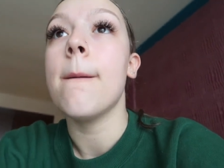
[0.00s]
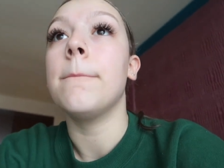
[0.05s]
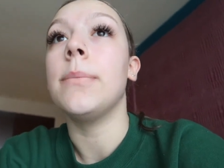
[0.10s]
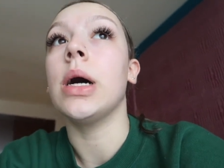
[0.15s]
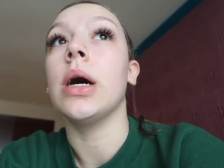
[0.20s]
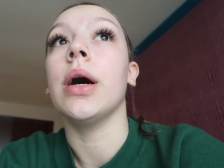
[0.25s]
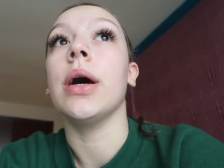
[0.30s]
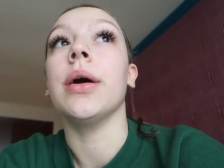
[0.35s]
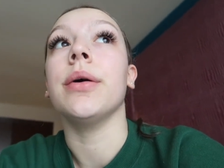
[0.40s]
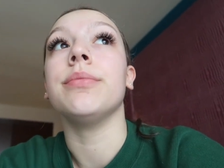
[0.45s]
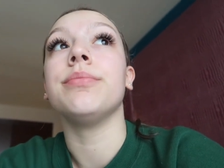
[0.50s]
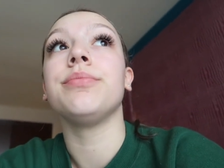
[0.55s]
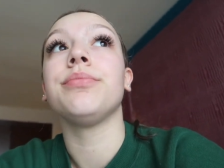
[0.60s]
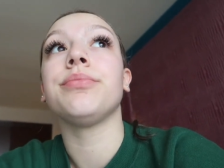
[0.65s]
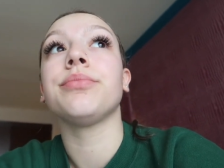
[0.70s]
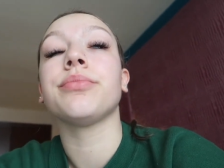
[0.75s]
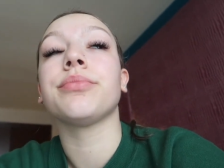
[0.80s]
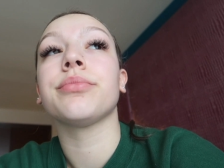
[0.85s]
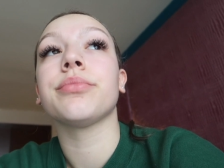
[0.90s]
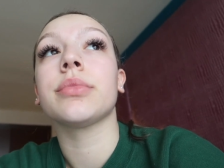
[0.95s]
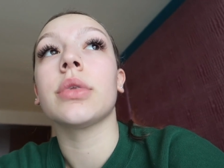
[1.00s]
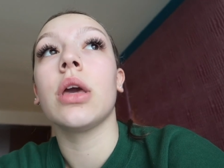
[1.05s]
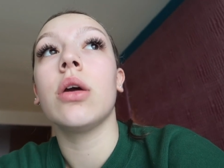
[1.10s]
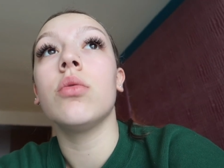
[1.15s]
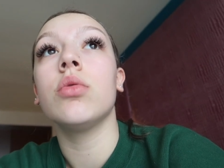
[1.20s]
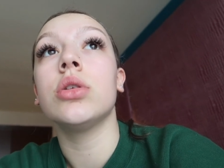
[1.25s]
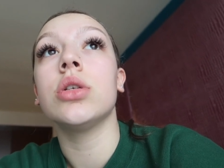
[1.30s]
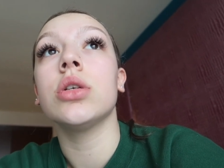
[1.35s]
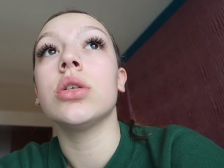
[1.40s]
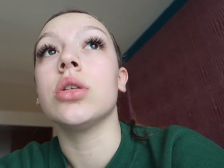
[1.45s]
but it
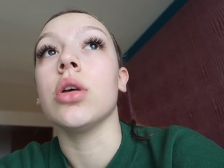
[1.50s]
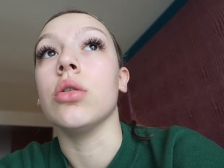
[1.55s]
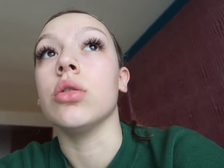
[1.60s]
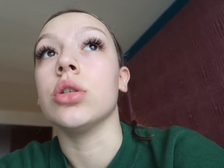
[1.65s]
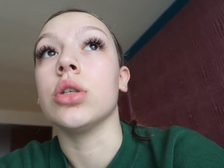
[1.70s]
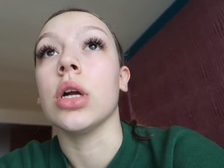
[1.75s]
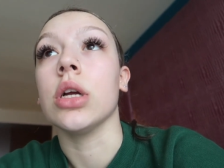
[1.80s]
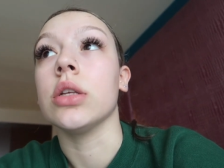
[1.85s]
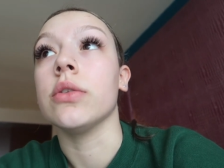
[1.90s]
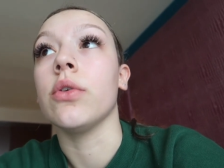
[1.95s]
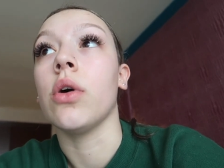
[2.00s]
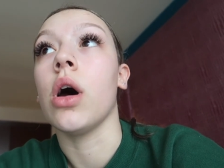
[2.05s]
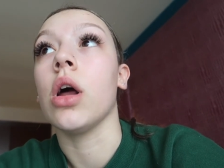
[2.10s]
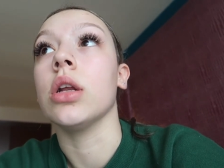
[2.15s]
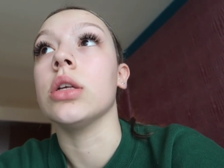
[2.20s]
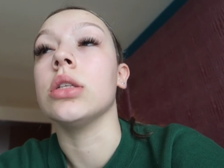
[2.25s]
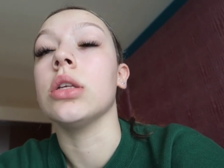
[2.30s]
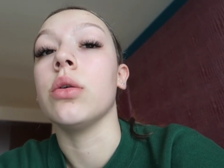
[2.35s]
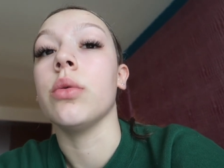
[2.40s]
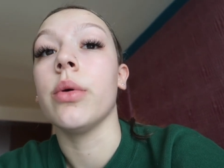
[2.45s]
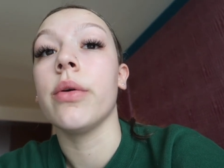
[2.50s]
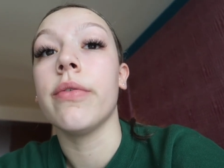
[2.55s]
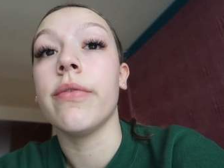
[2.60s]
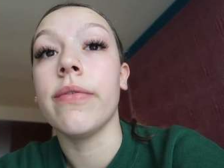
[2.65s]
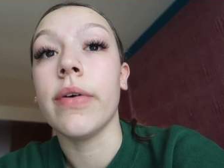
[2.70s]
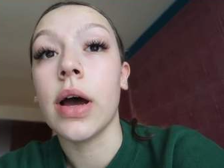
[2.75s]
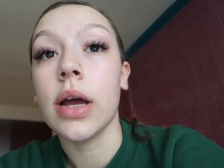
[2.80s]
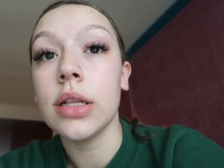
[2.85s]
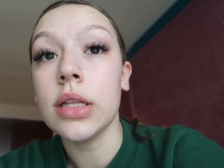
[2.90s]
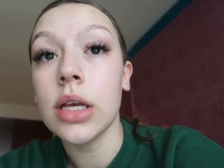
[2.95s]
was just so stressful honestly we
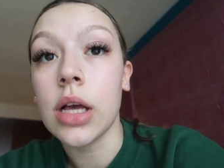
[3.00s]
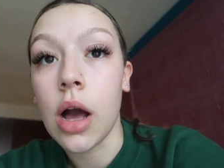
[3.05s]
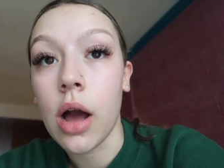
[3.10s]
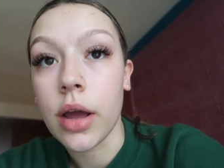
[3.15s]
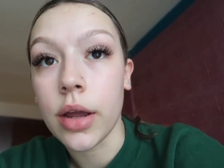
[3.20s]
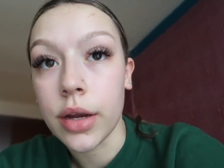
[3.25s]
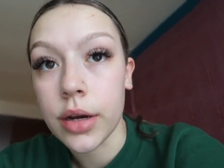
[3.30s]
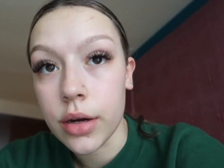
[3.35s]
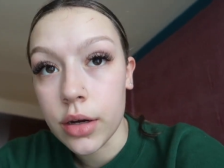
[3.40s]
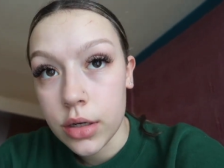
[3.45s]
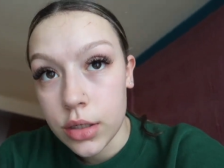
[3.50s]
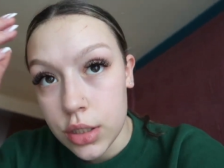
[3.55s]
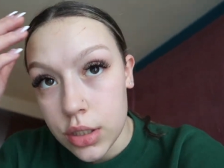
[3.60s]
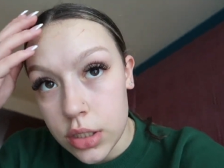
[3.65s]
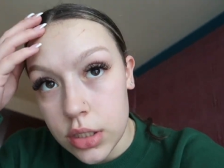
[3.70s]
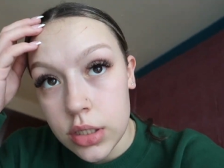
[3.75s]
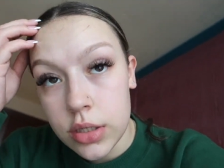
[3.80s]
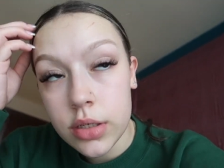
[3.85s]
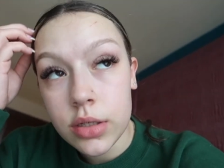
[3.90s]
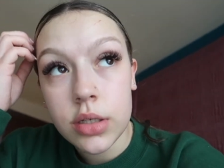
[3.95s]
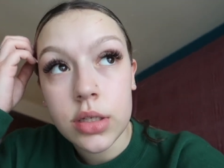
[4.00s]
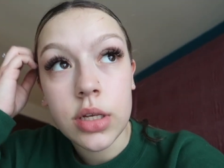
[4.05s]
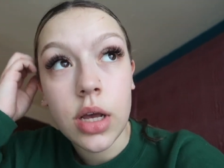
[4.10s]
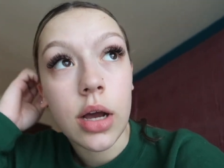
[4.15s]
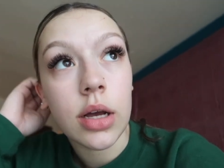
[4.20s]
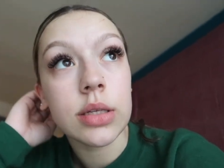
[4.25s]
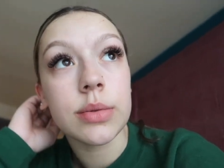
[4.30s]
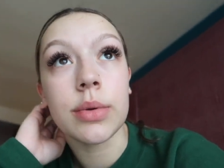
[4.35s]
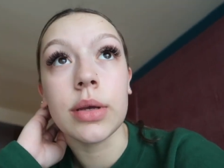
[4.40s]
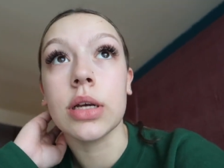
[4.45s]
finally got here it just
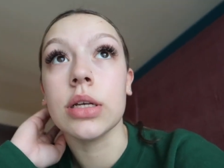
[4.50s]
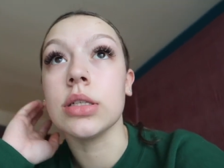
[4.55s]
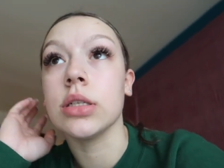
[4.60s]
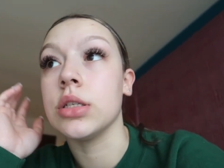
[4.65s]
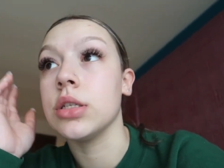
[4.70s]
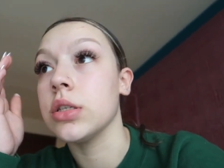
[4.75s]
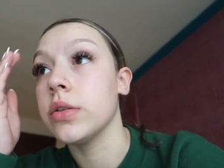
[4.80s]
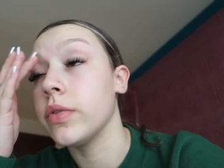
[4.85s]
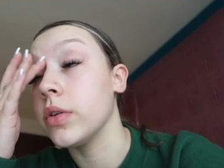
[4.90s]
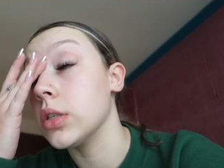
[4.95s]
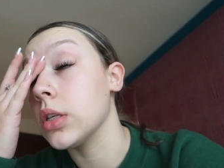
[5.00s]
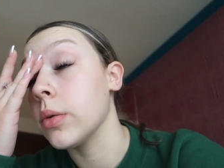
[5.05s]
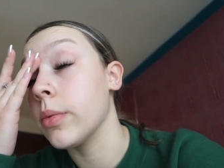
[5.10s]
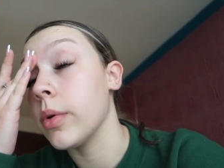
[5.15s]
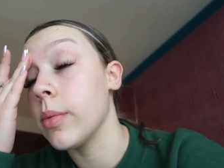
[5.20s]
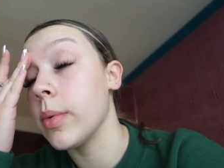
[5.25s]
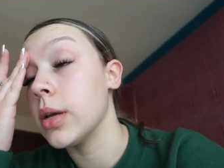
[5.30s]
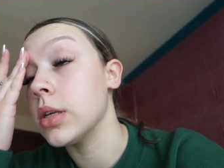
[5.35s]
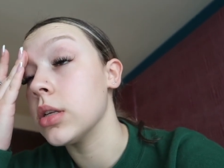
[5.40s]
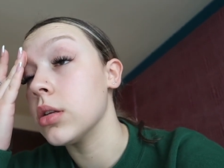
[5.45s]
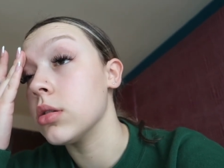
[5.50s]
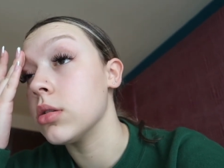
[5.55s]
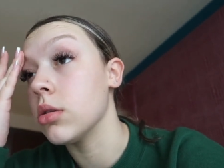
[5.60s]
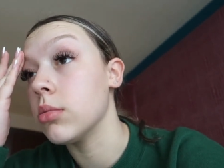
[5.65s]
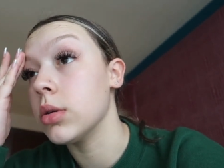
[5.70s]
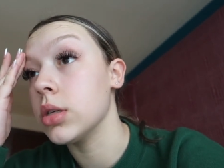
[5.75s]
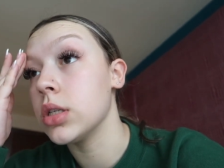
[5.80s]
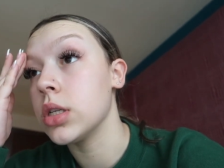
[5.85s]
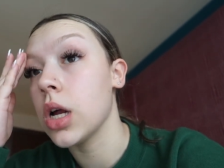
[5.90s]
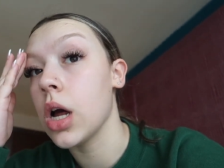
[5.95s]
sucks because it just feels like we wasted so
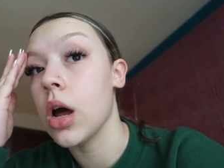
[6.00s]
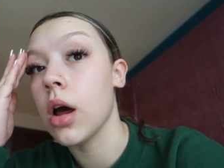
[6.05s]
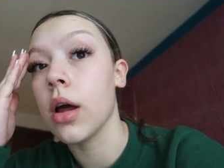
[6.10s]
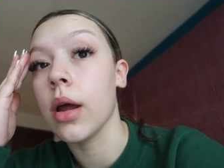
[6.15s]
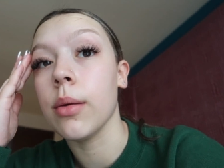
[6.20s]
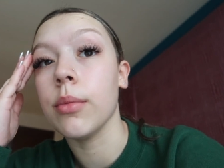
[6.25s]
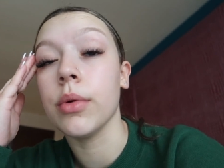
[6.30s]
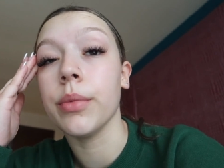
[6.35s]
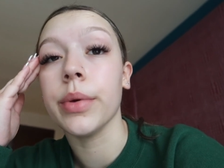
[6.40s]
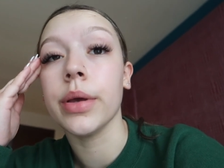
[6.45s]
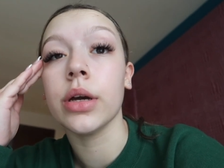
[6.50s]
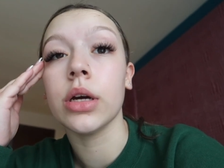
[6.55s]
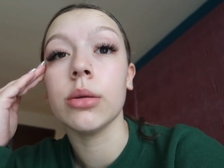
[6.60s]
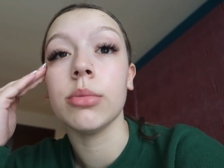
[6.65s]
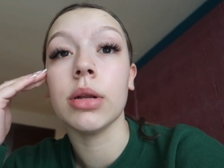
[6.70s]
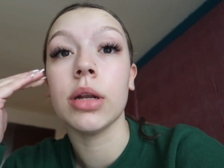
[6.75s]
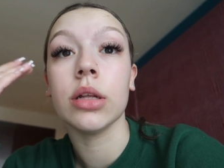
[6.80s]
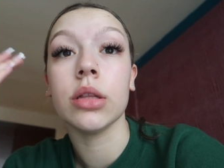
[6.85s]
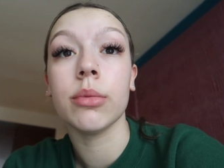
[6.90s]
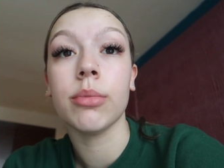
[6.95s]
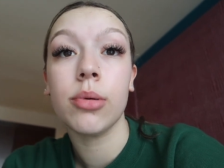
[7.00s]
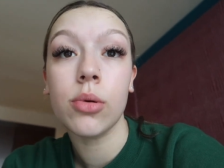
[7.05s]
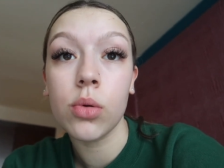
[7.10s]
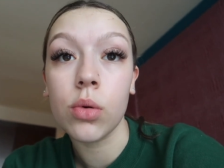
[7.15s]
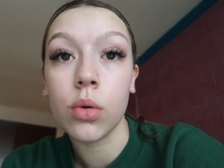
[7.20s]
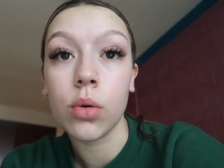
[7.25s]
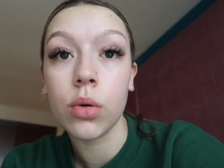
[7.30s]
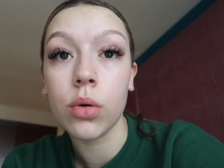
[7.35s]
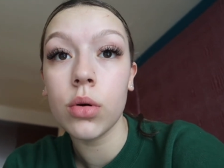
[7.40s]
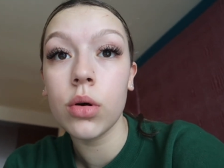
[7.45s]
much time when we could have been at the
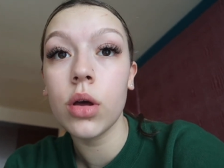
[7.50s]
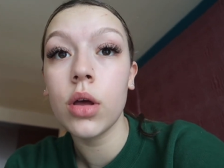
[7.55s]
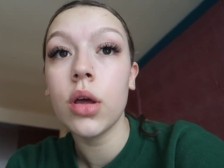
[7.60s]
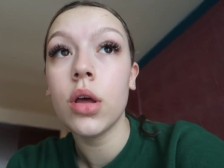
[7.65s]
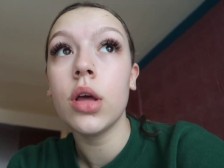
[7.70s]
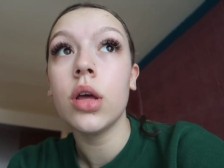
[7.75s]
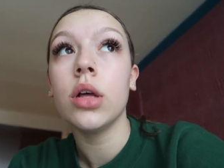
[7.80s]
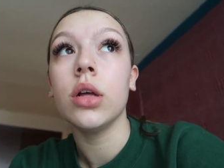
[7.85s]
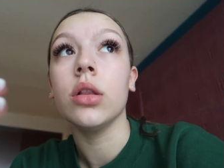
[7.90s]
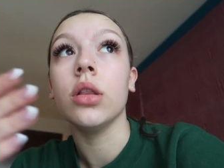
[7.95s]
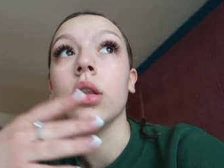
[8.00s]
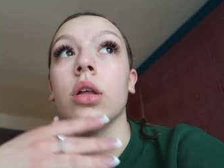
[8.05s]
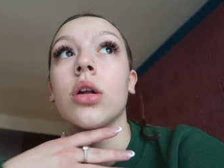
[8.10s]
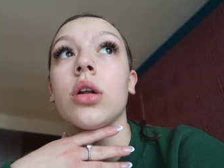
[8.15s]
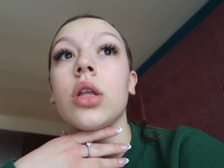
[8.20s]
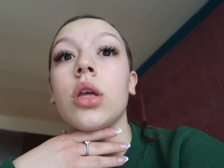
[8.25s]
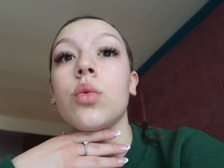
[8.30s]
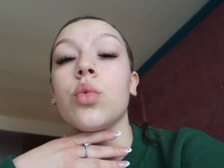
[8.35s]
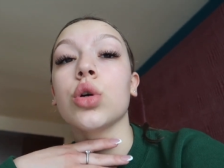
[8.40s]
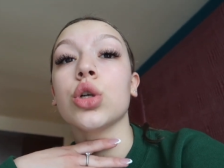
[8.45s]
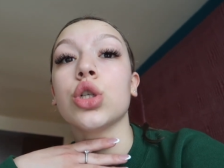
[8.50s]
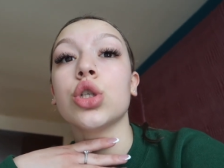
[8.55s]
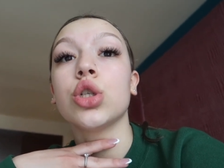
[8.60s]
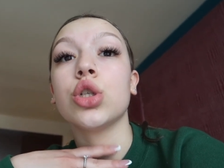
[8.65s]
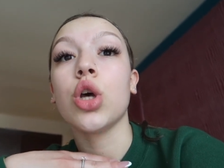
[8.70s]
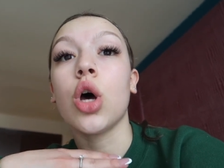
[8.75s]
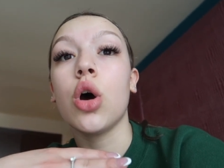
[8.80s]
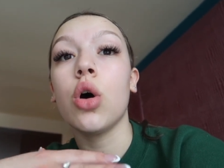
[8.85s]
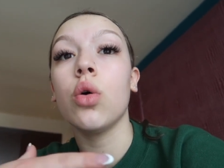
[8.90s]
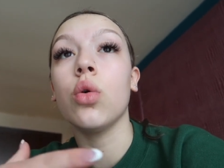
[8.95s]
pool literally we're
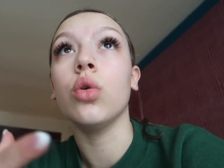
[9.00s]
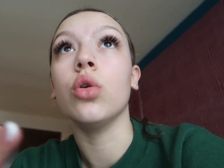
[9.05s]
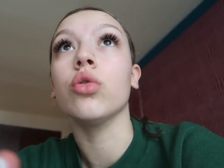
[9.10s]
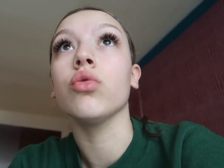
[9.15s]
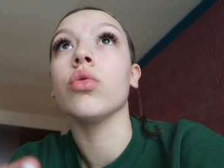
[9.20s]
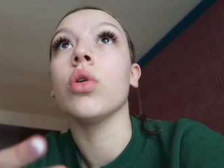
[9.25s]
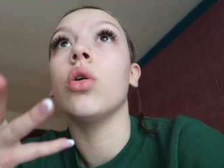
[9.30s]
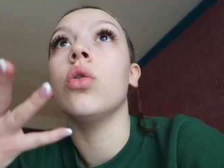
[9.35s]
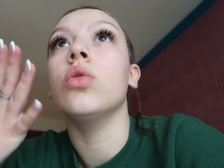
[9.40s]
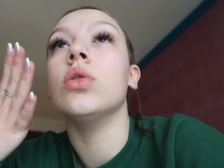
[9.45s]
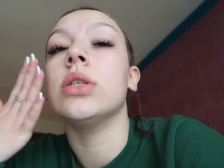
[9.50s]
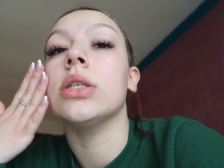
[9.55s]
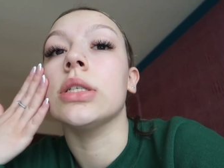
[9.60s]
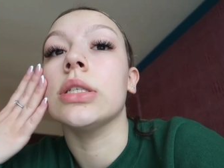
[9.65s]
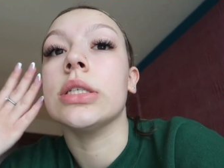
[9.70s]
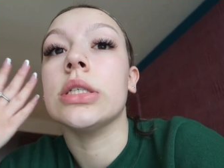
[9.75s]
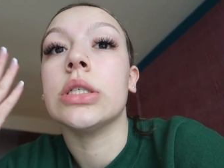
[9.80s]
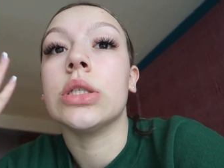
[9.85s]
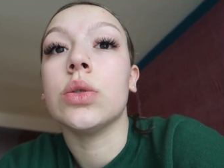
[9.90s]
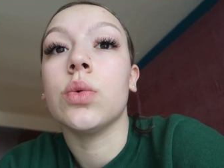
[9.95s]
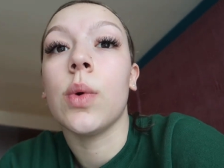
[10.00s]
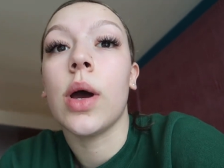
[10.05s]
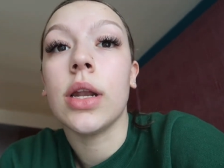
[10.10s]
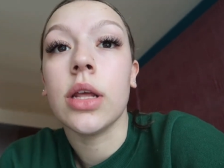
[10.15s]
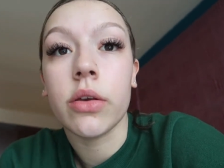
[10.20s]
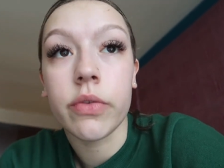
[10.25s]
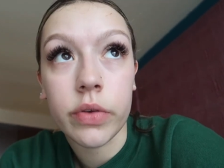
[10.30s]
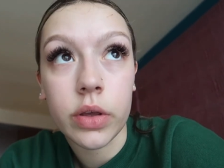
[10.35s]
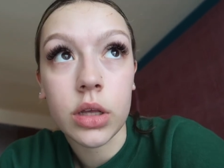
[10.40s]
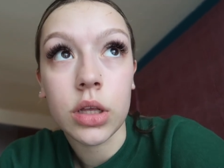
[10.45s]
so gross and like
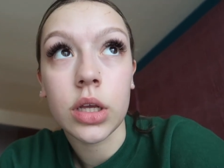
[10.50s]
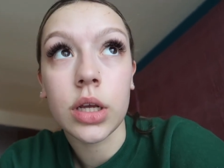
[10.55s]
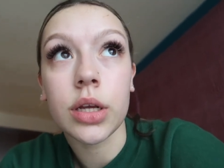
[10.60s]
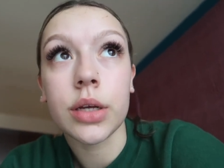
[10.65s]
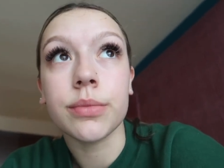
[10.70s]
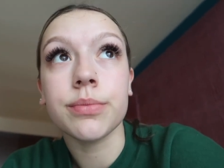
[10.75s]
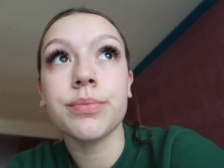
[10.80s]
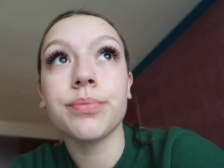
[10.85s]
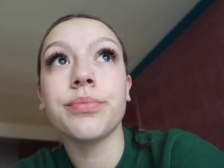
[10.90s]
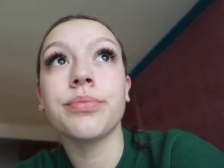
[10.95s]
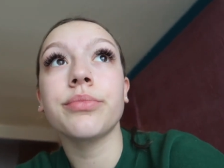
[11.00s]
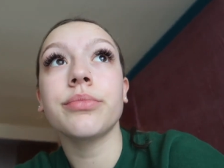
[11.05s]
sweaty feeling